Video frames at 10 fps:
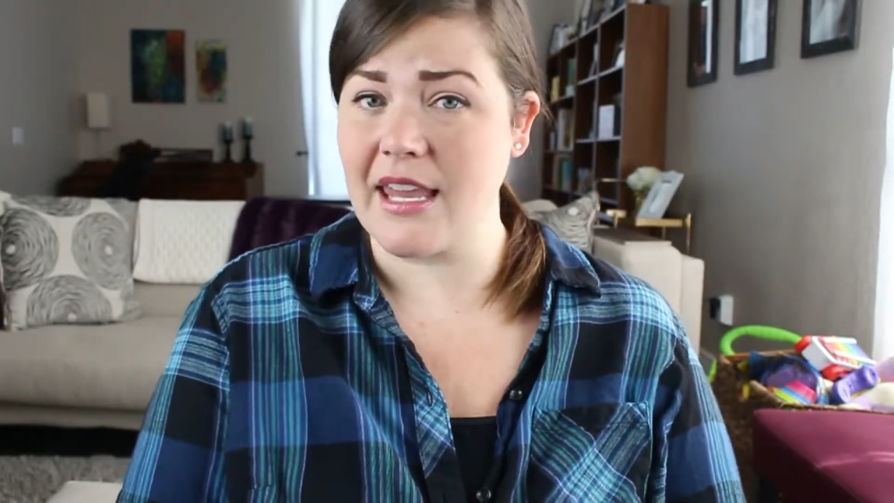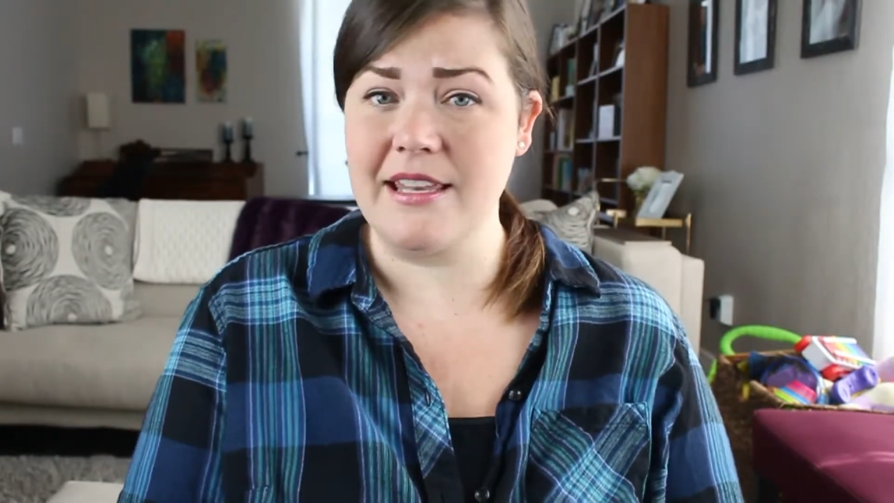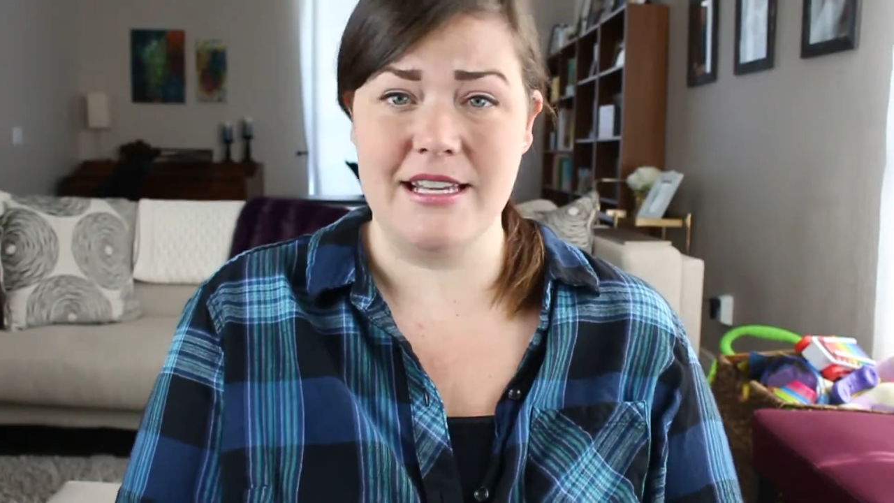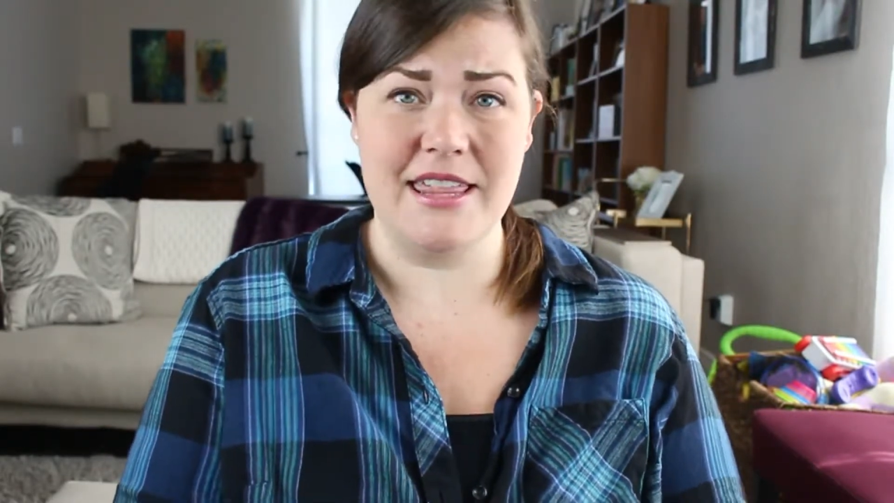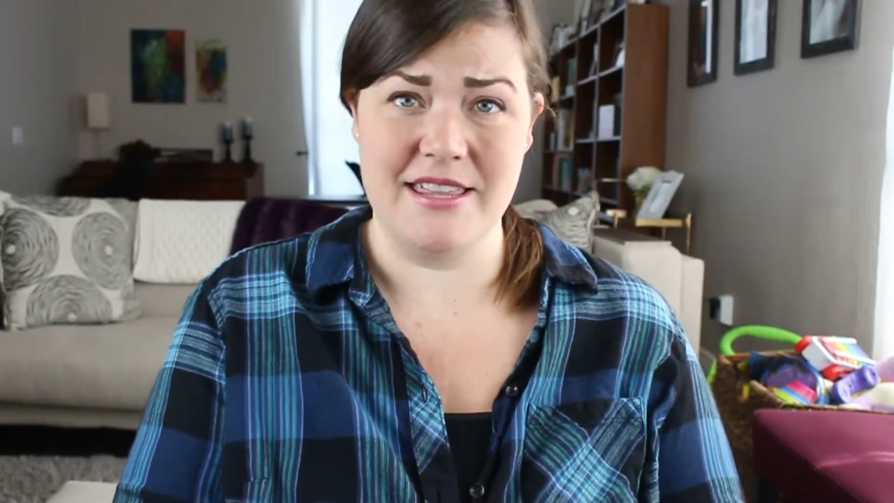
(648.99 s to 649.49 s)

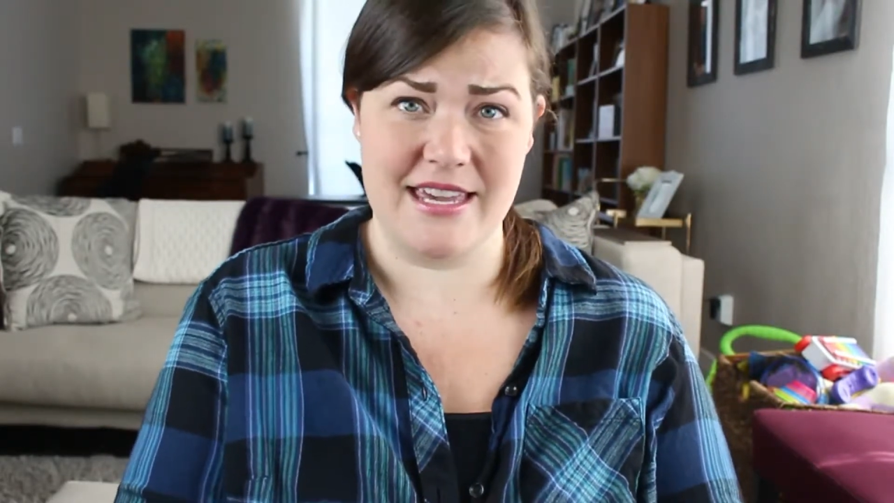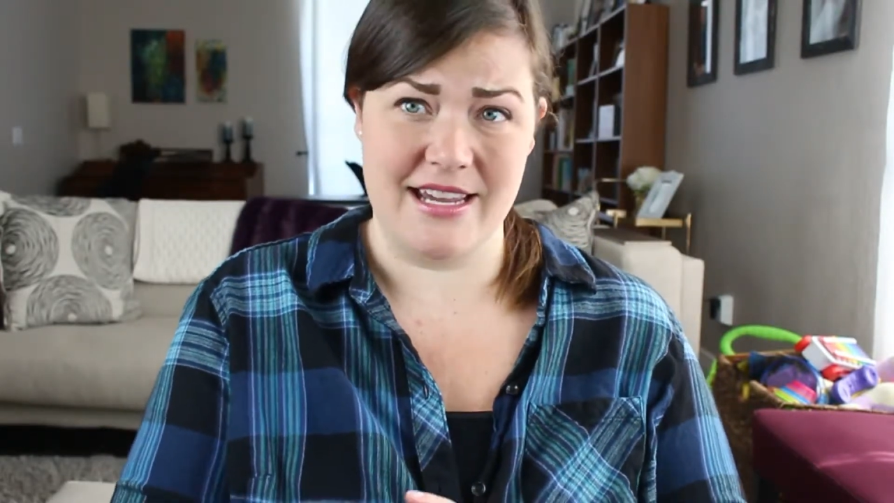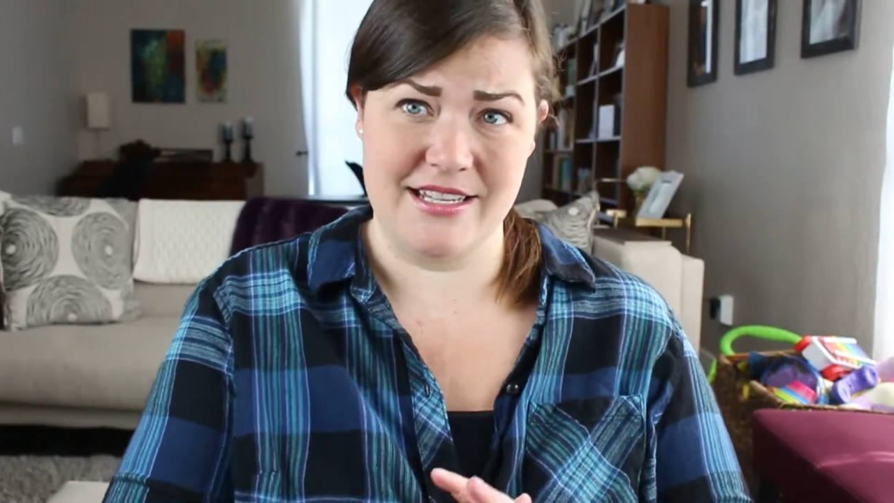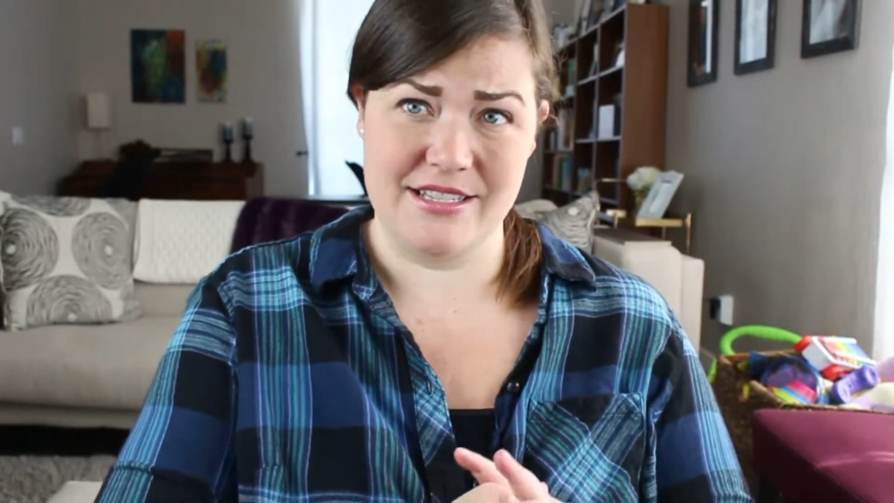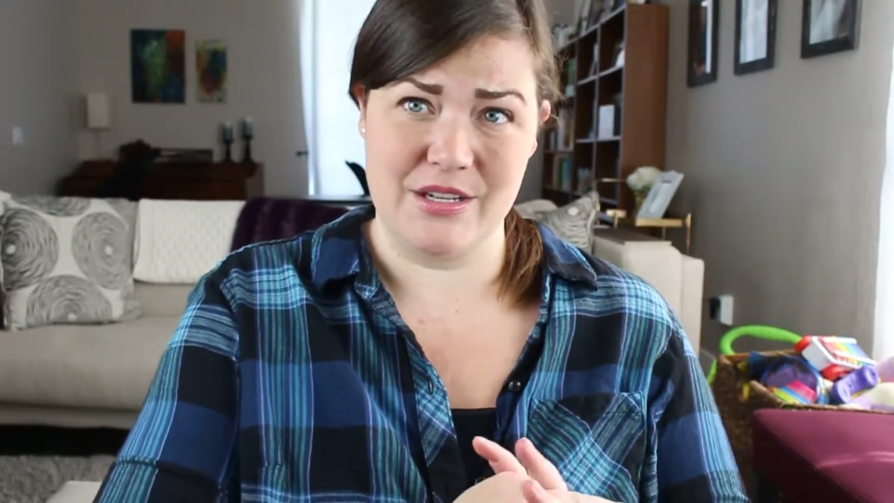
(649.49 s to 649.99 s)
And I think
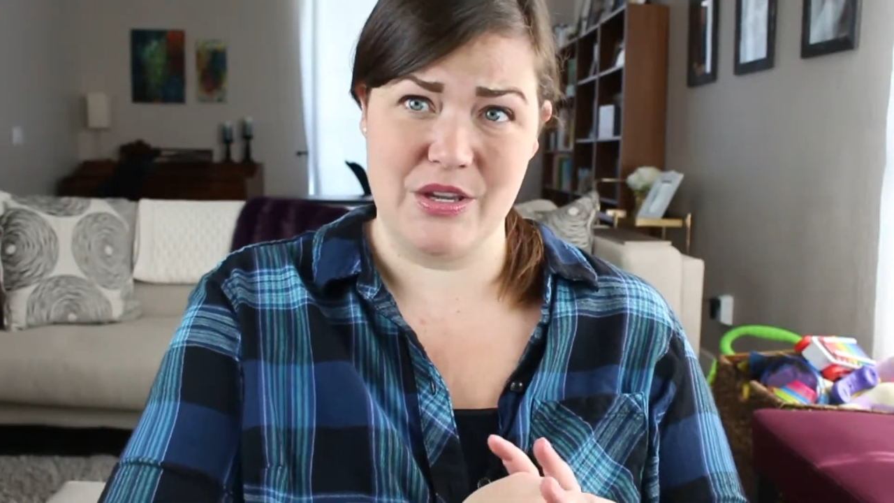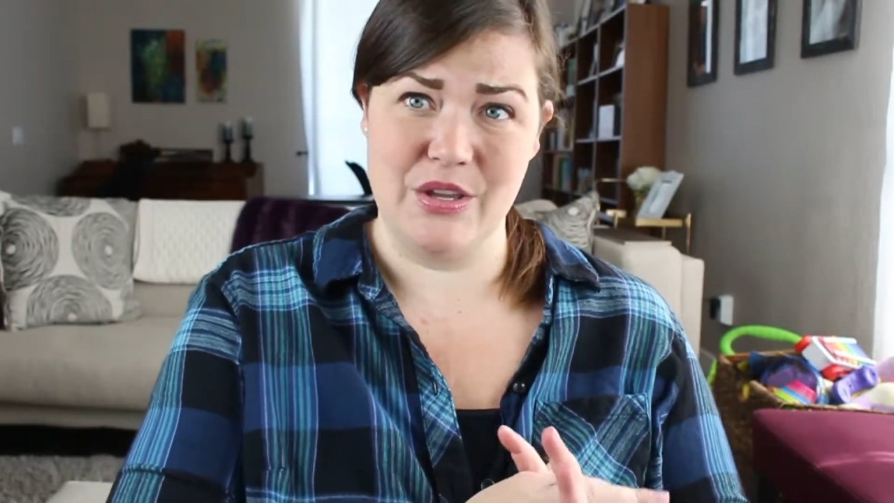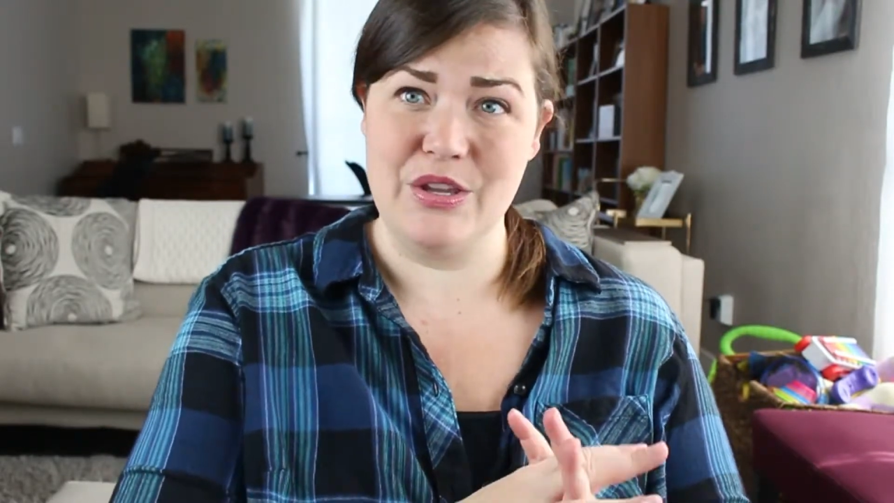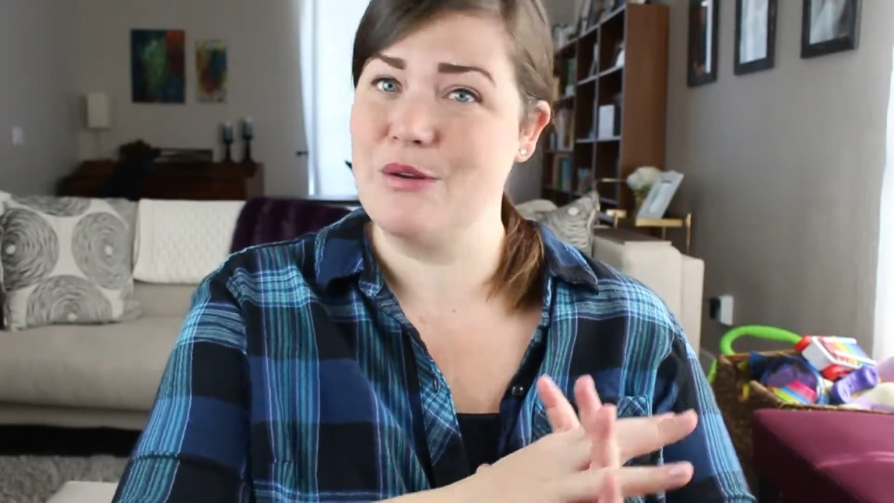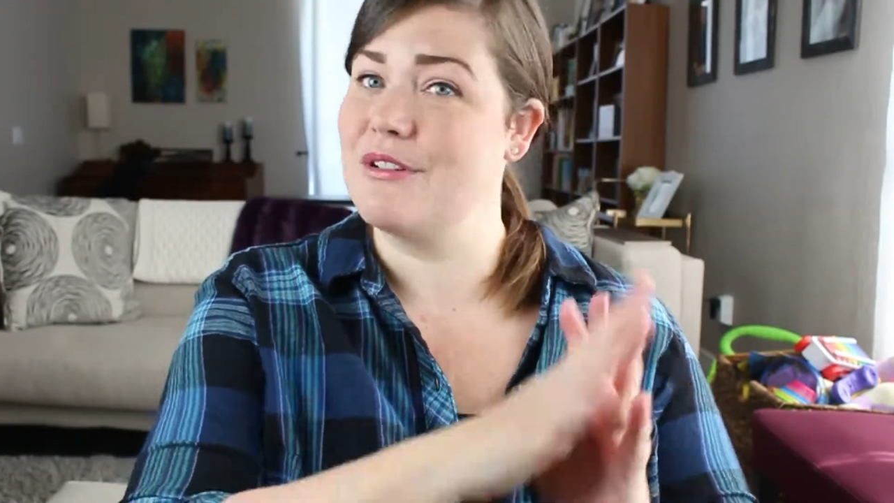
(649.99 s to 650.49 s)
that is a
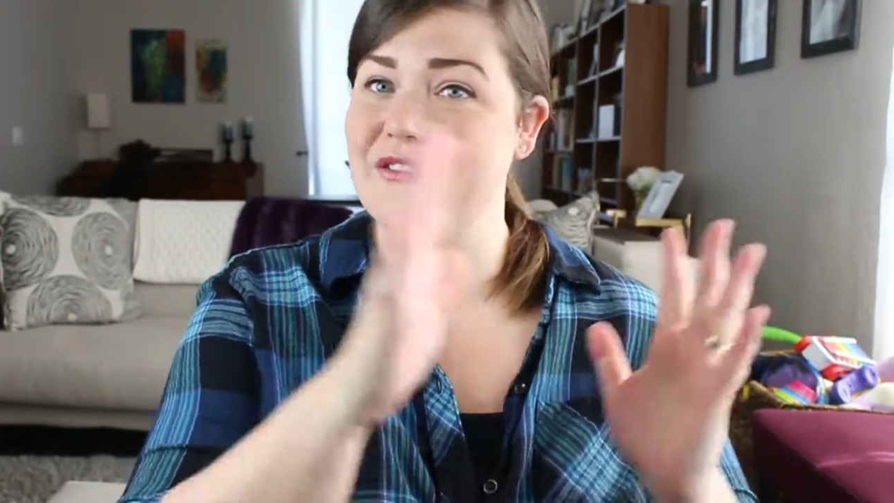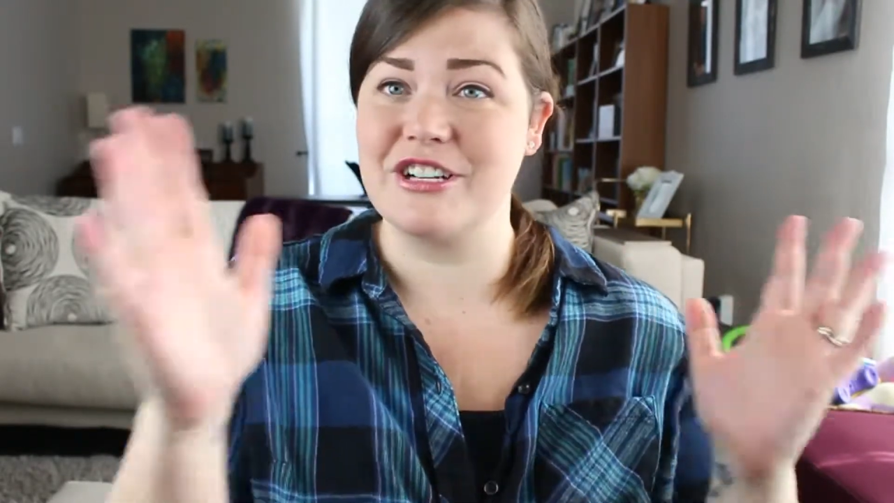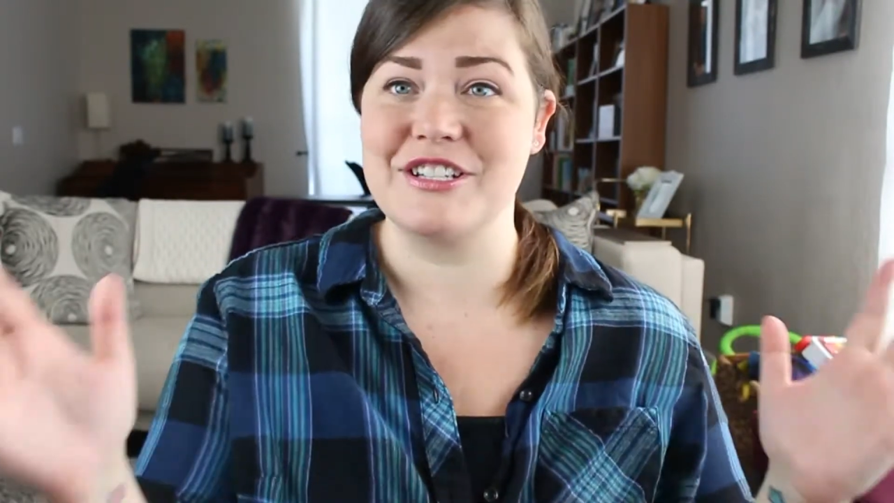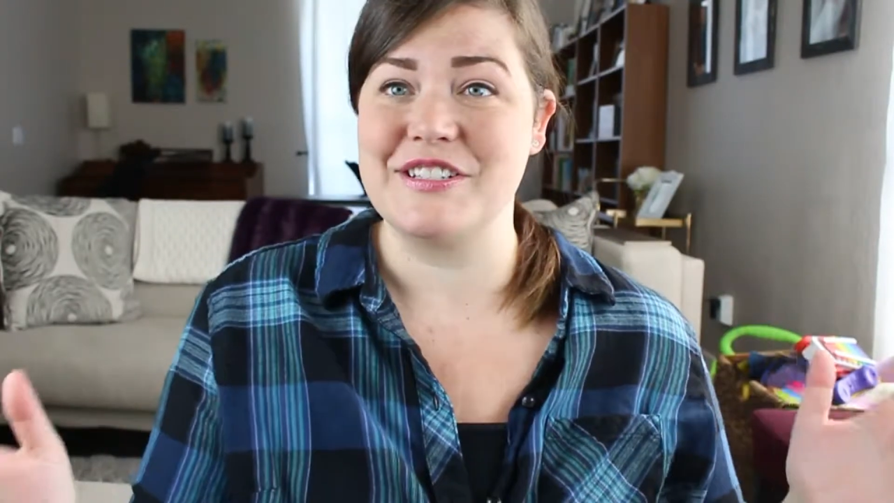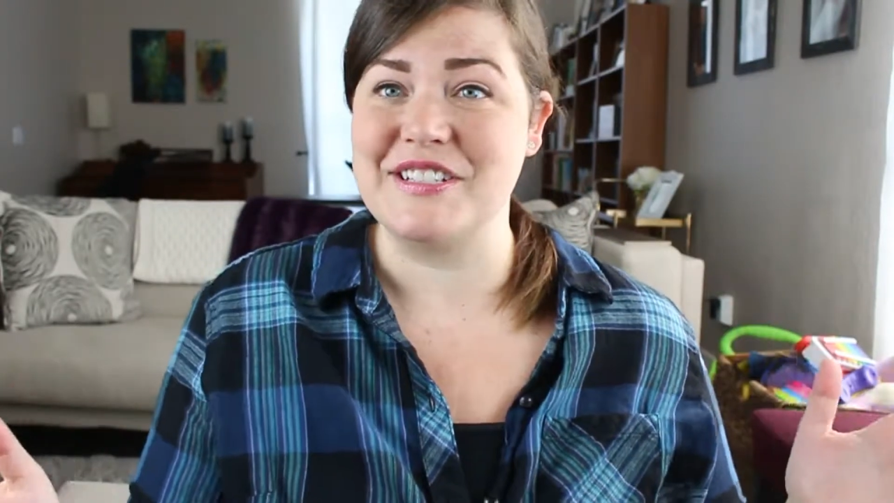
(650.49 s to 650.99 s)

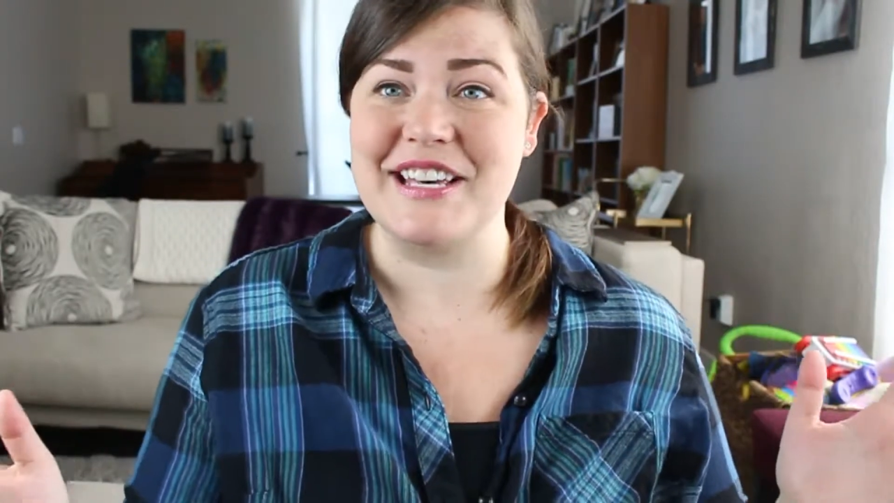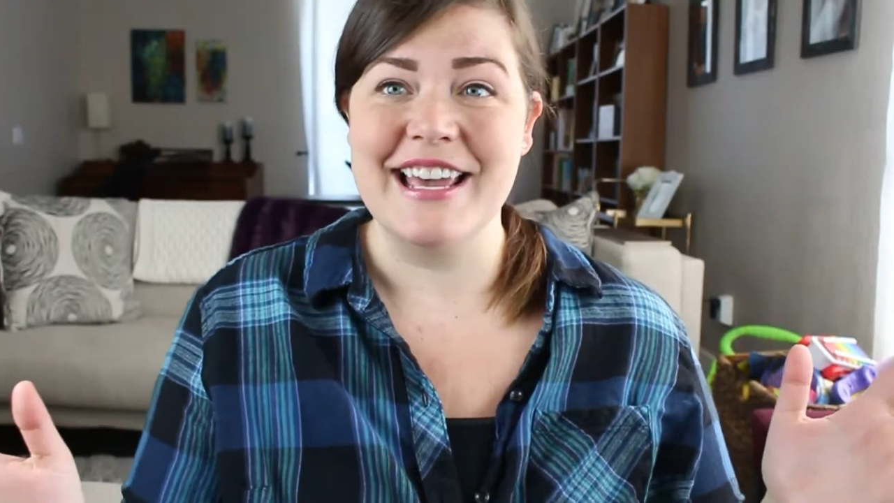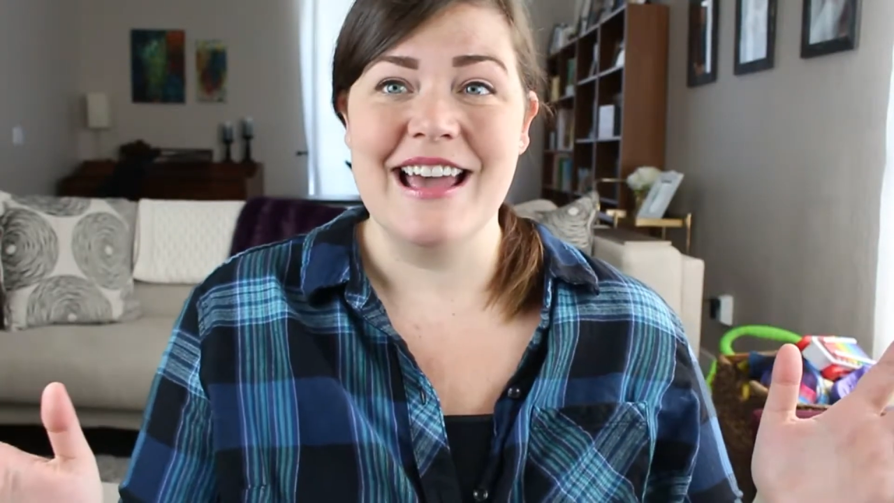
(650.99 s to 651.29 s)
universal,